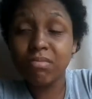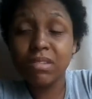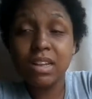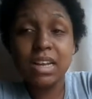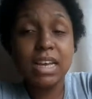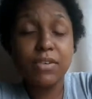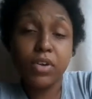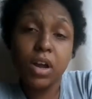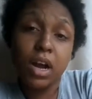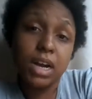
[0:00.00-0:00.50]

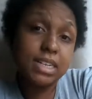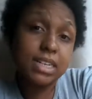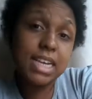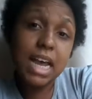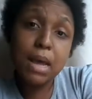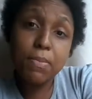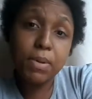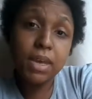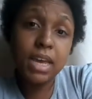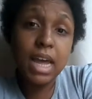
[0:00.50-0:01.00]
if God is
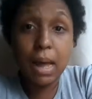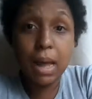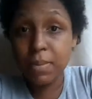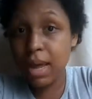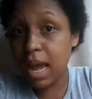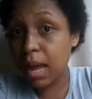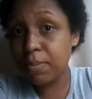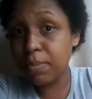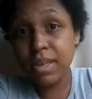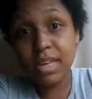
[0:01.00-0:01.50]
happy, I'm
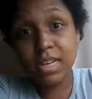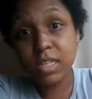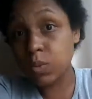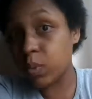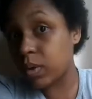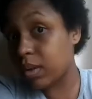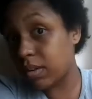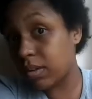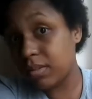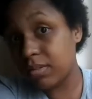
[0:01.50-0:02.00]
happy as
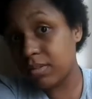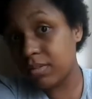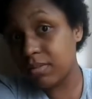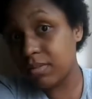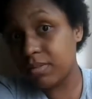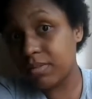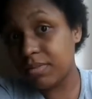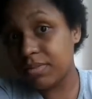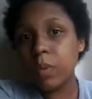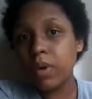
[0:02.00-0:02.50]
well.
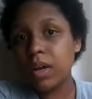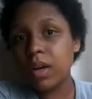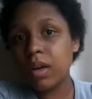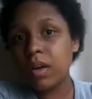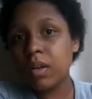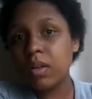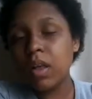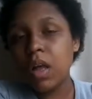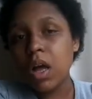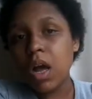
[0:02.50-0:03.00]

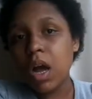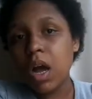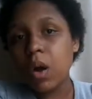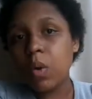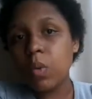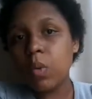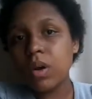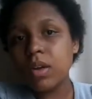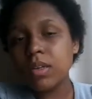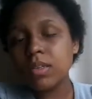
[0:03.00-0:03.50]
Well,
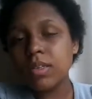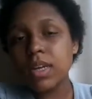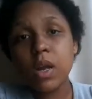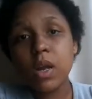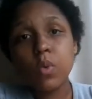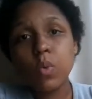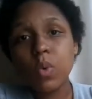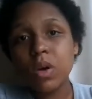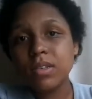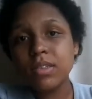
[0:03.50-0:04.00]
what I
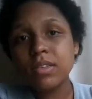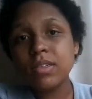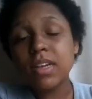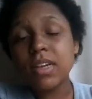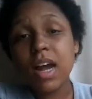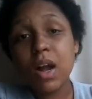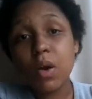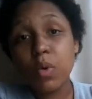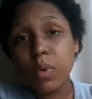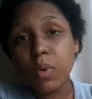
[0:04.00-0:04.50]
wasn't
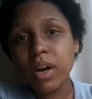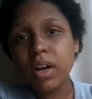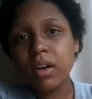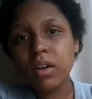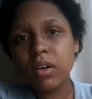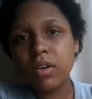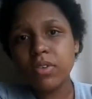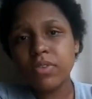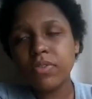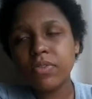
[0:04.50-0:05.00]
aware
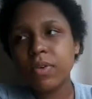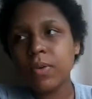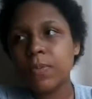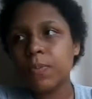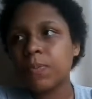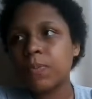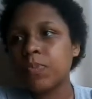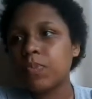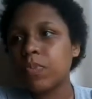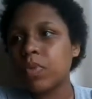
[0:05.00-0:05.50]
of
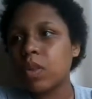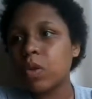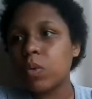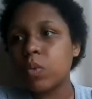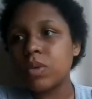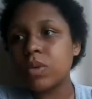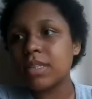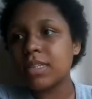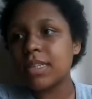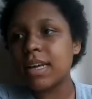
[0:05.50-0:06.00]

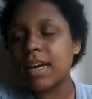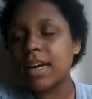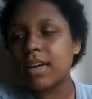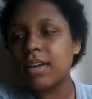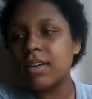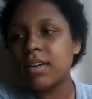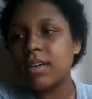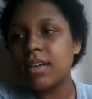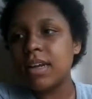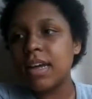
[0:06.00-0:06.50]
was that
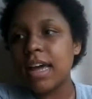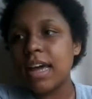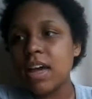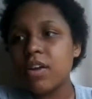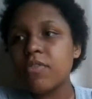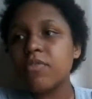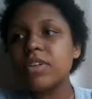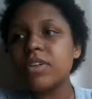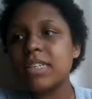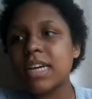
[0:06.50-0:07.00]

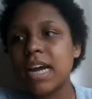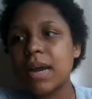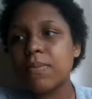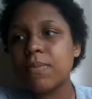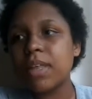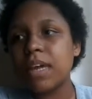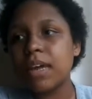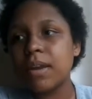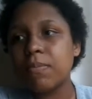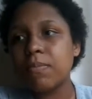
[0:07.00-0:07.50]
every time
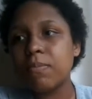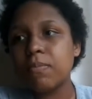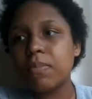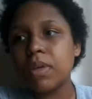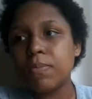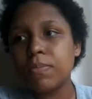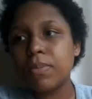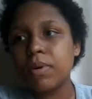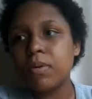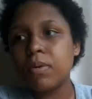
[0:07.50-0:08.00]
that
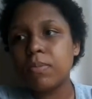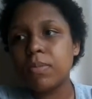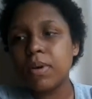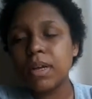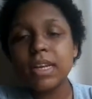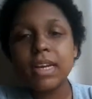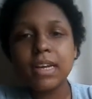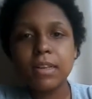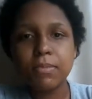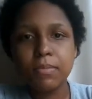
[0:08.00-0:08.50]
people
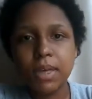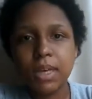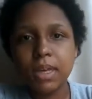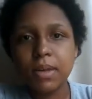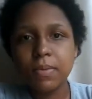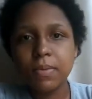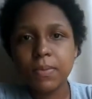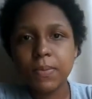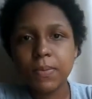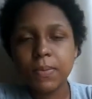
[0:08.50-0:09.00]
bullied me,
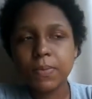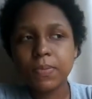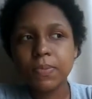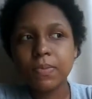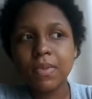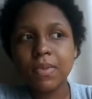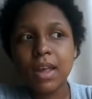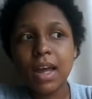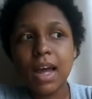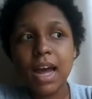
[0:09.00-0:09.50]

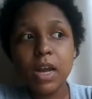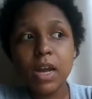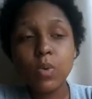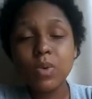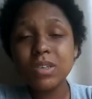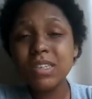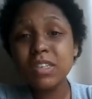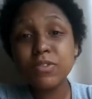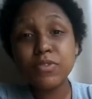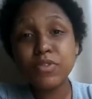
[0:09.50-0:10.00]
I
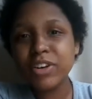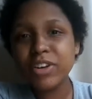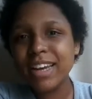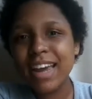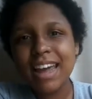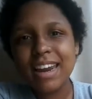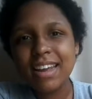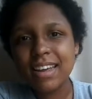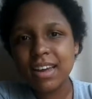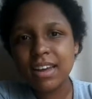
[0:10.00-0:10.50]
wasn't
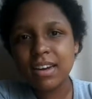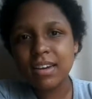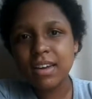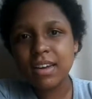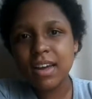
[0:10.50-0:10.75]
forgetting it.